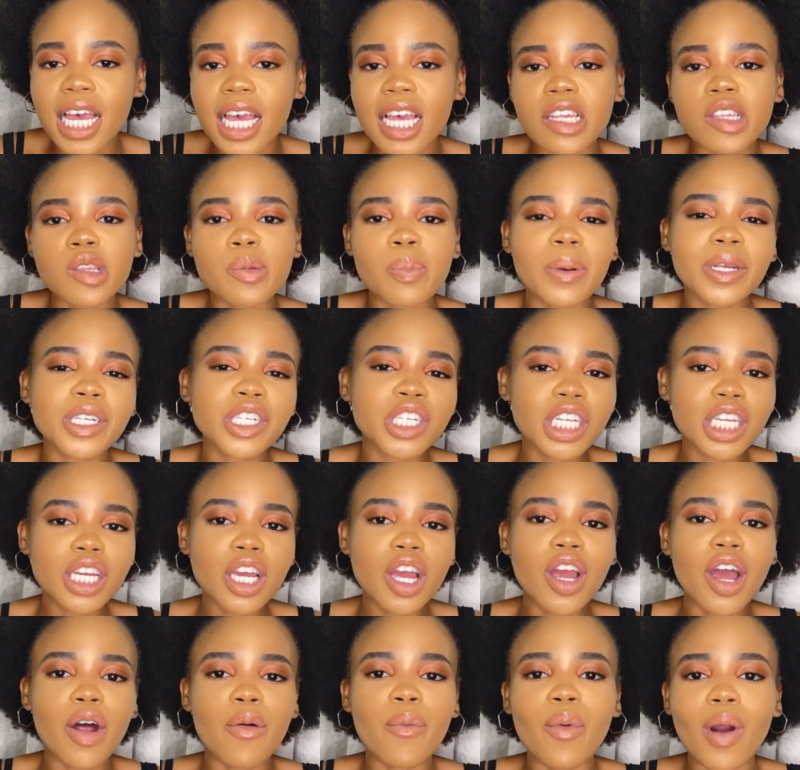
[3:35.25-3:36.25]

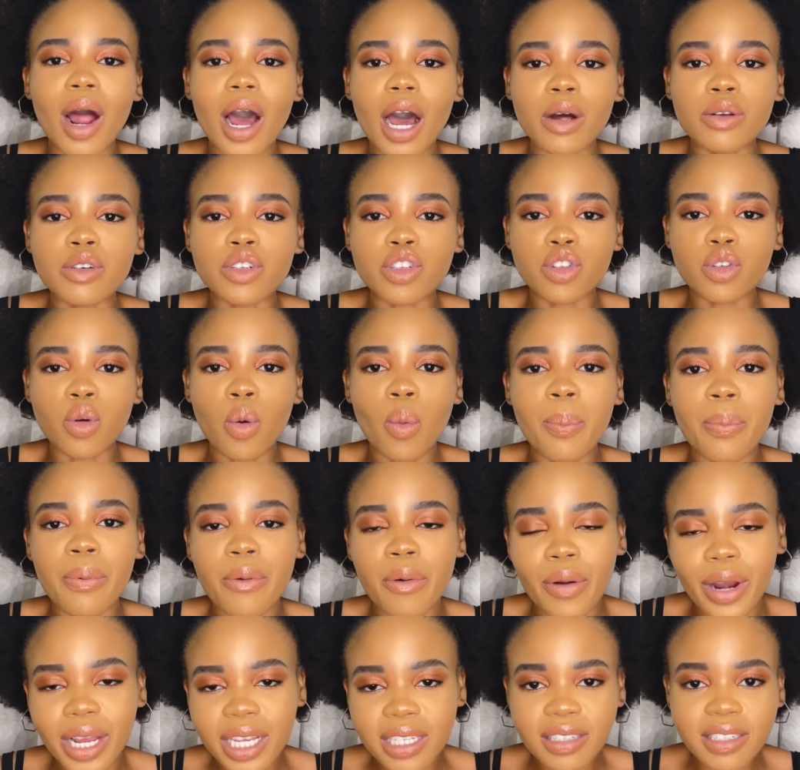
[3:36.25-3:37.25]
especially around your
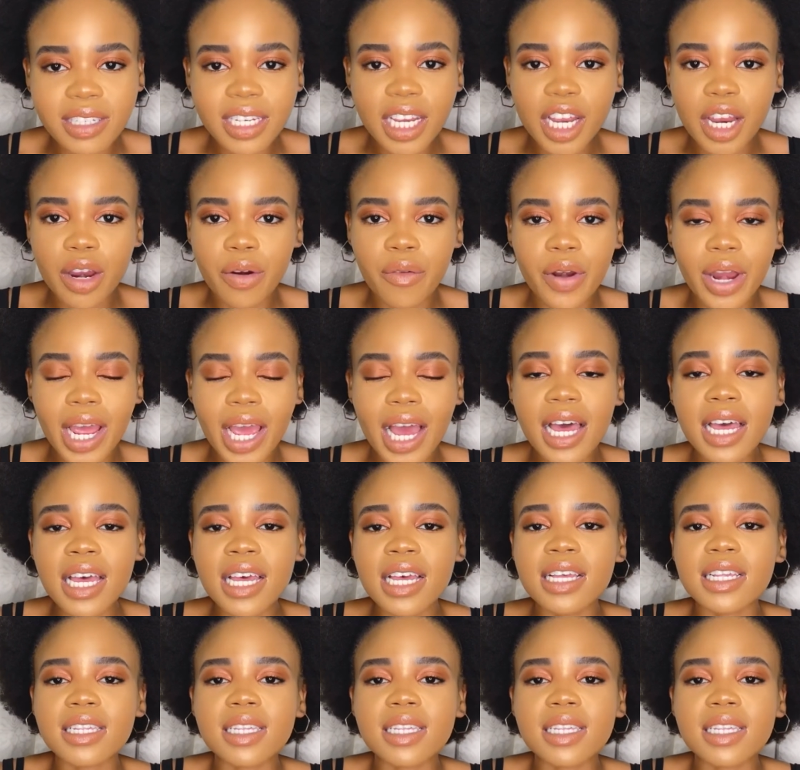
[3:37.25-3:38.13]
breast area,